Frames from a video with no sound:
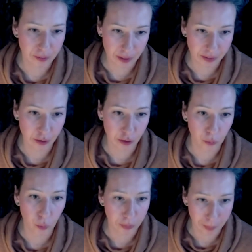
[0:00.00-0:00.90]

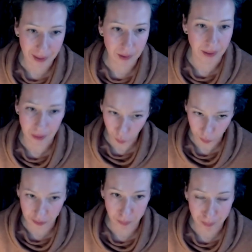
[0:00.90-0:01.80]
decision was made that
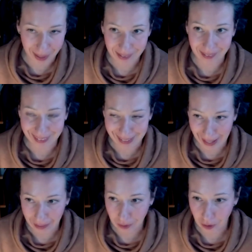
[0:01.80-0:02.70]
was made in the
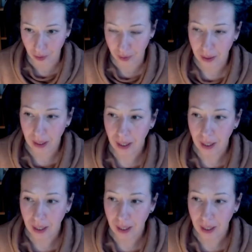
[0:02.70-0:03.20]
end.